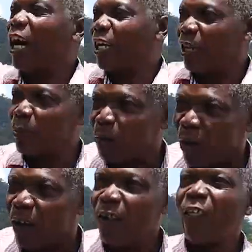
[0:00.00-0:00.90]
da da na
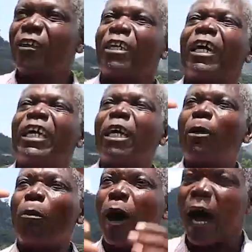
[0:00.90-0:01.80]
bo ha ti ade na
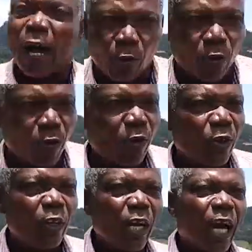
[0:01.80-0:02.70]
ebe bo ha no
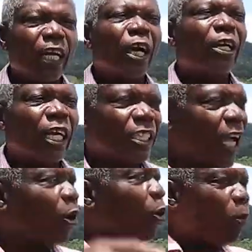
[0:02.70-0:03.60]
ana ye
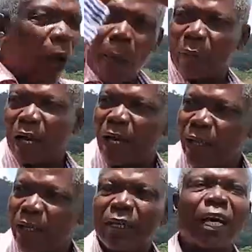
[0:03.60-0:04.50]
say e ko bo amna
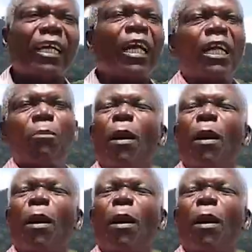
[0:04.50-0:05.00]
na ade na